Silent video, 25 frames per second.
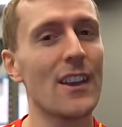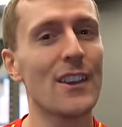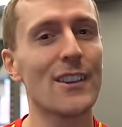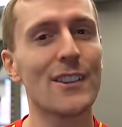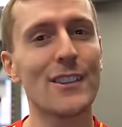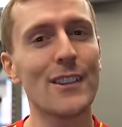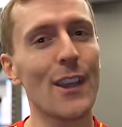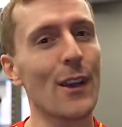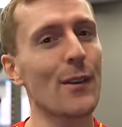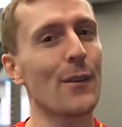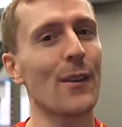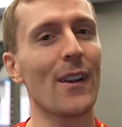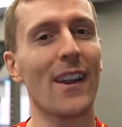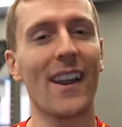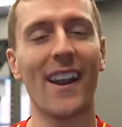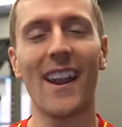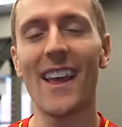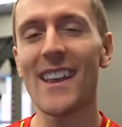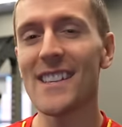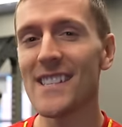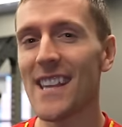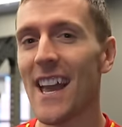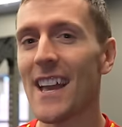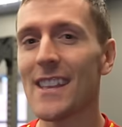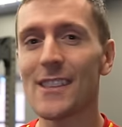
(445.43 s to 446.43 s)
So
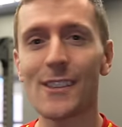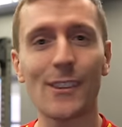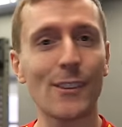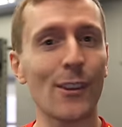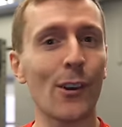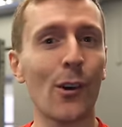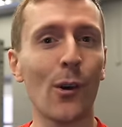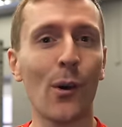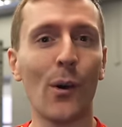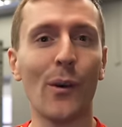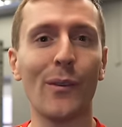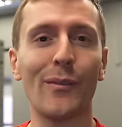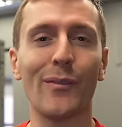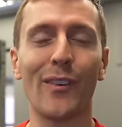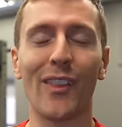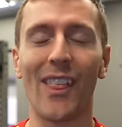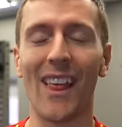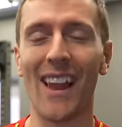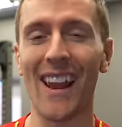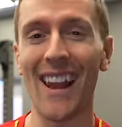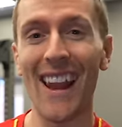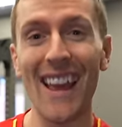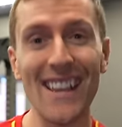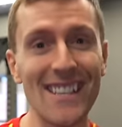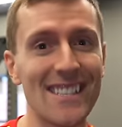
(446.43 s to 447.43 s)
let's head to the hall for
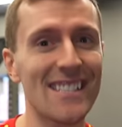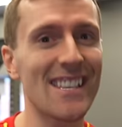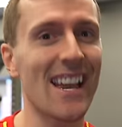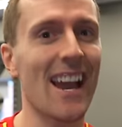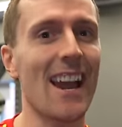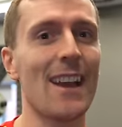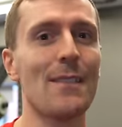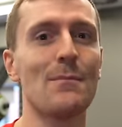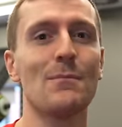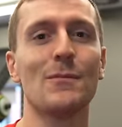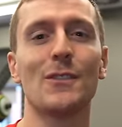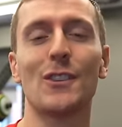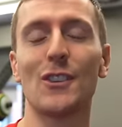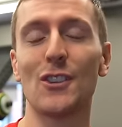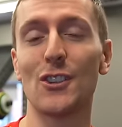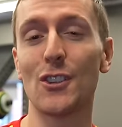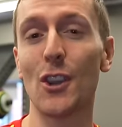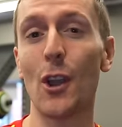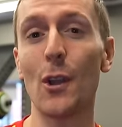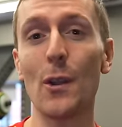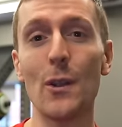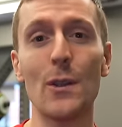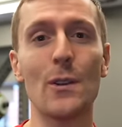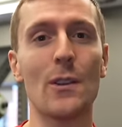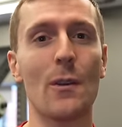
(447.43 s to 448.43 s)
the last time to
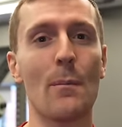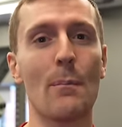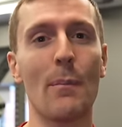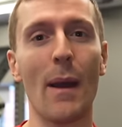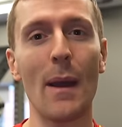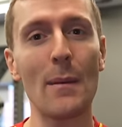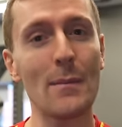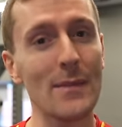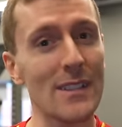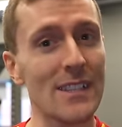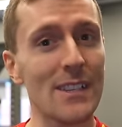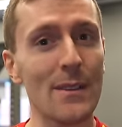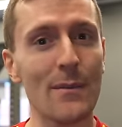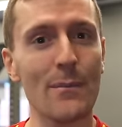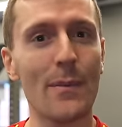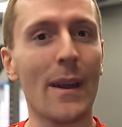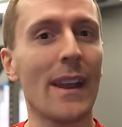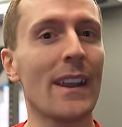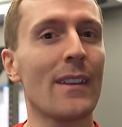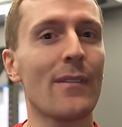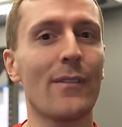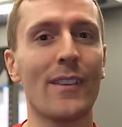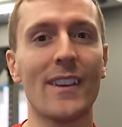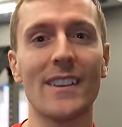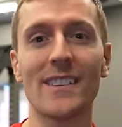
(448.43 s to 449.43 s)
show you the badminton
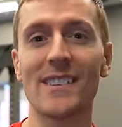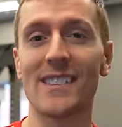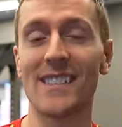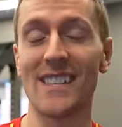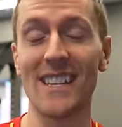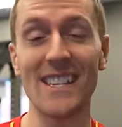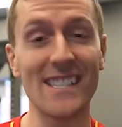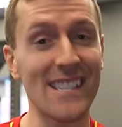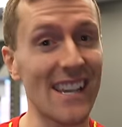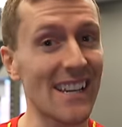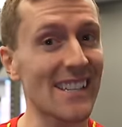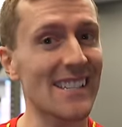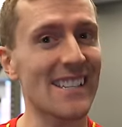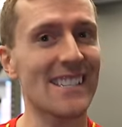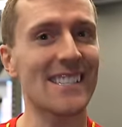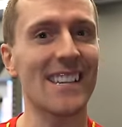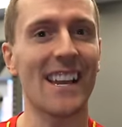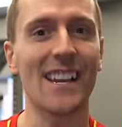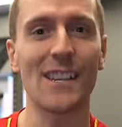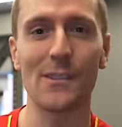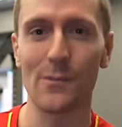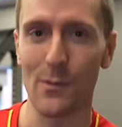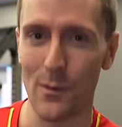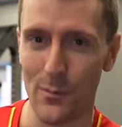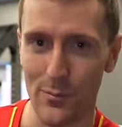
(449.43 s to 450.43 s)
benefits this
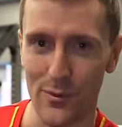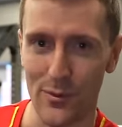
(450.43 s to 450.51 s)
exercise will